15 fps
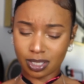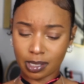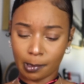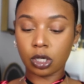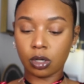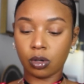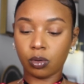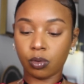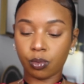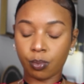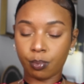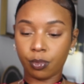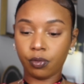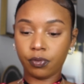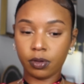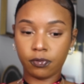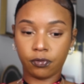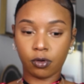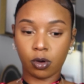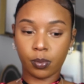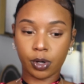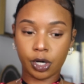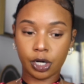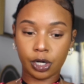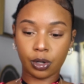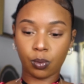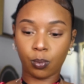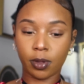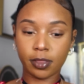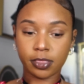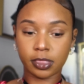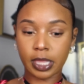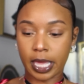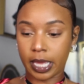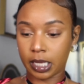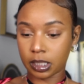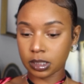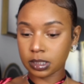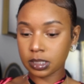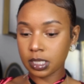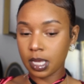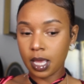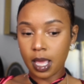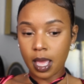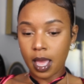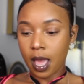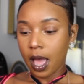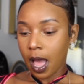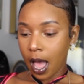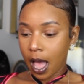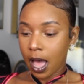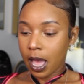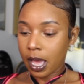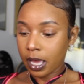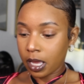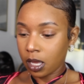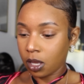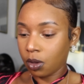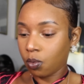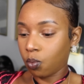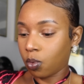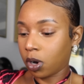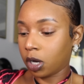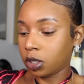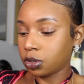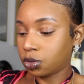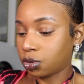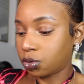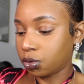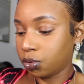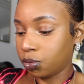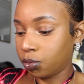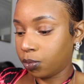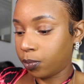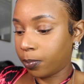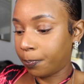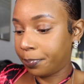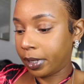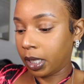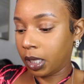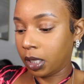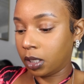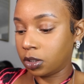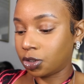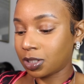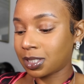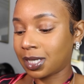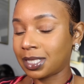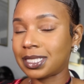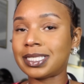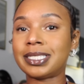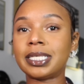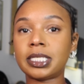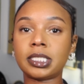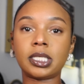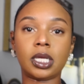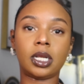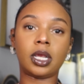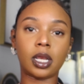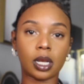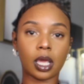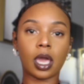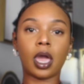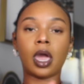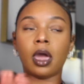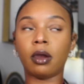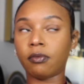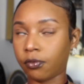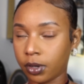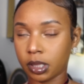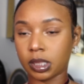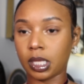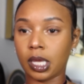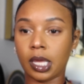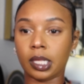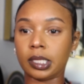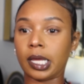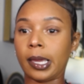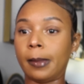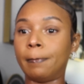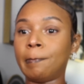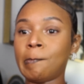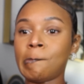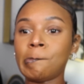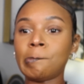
So, moving forward with that, I want to be just consistent in everything. Like,